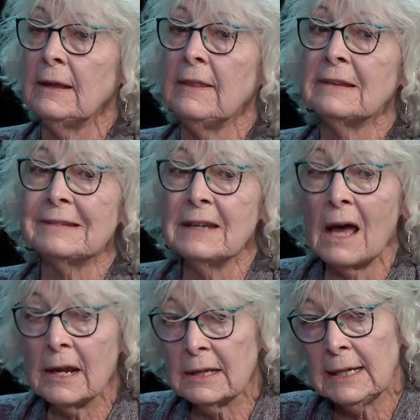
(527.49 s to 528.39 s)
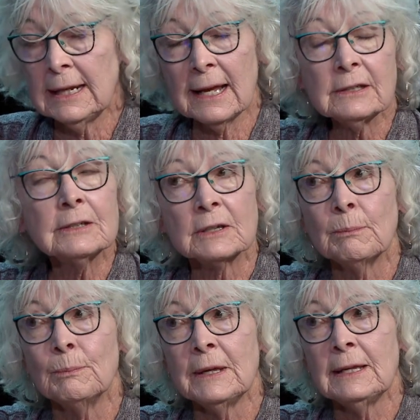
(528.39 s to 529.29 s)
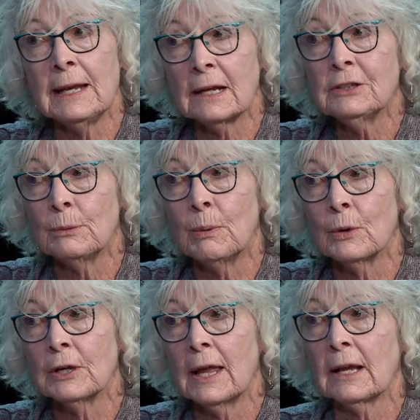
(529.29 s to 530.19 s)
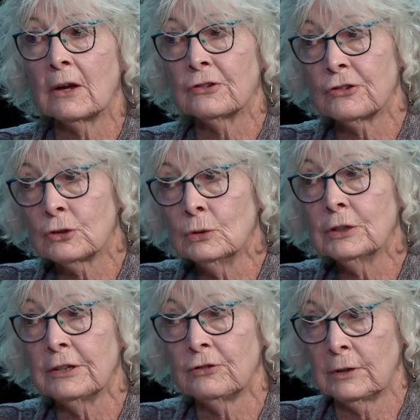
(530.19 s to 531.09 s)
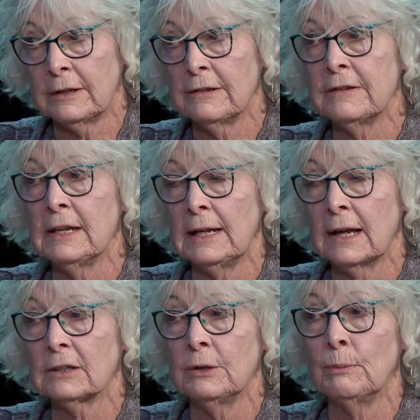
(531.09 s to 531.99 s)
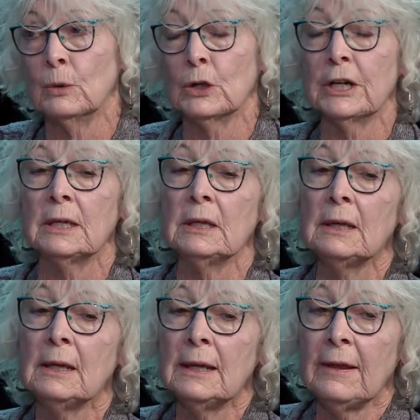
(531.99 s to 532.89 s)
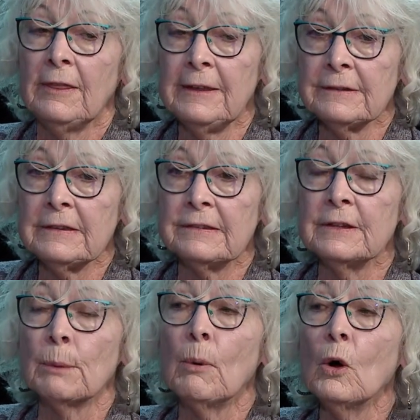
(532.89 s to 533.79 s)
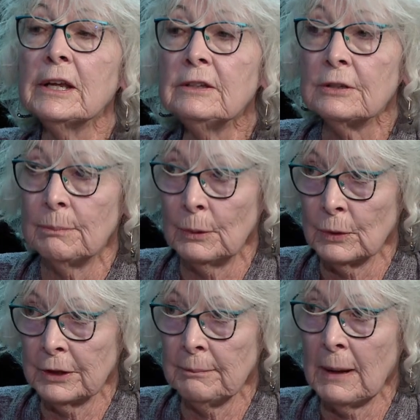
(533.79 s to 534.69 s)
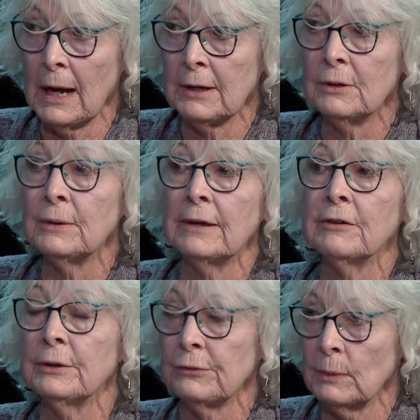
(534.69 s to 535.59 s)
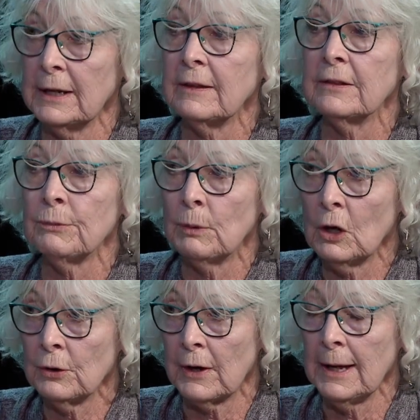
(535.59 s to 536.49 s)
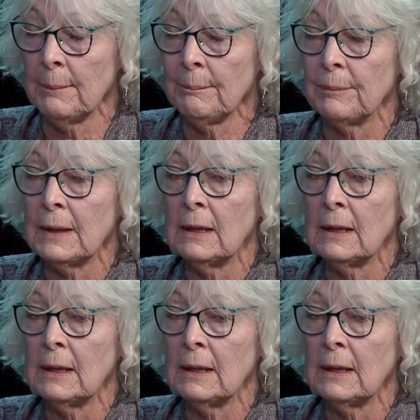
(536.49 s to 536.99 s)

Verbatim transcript: It's not an elected, elected board like our school district is an elected board. This is an appointed board by whoever is running this program.